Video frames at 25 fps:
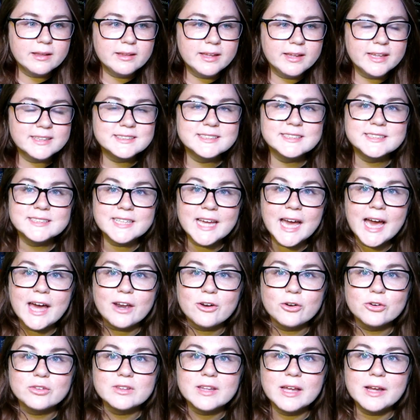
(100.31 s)
It's
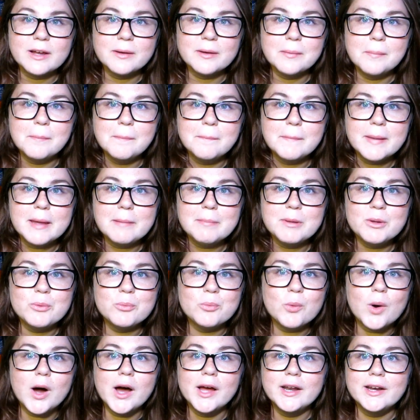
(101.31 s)
scattered, like maybe
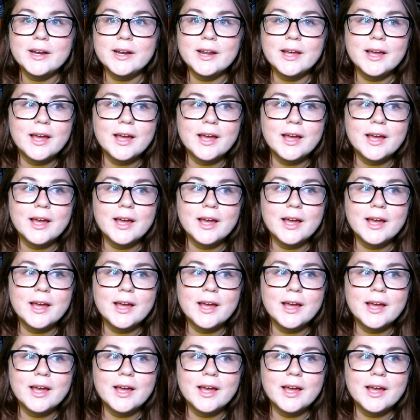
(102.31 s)
one